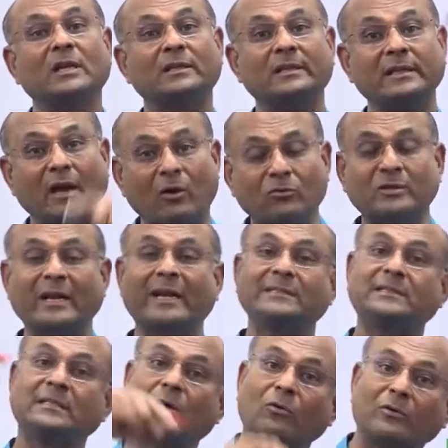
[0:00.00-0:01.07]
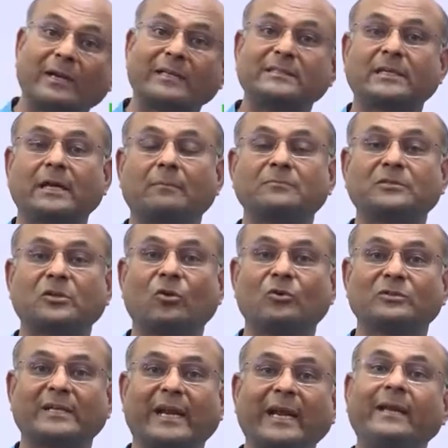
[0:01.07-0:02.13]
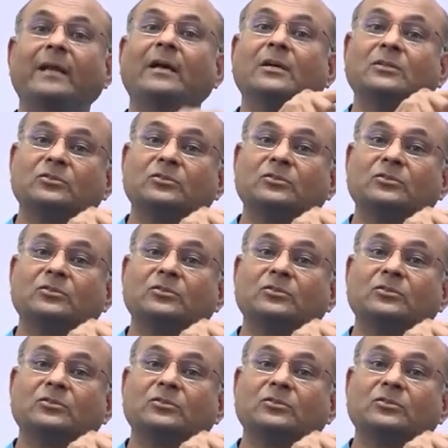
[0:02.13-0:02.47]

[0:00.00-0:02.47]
The outer edge and the outer edge comes close, right?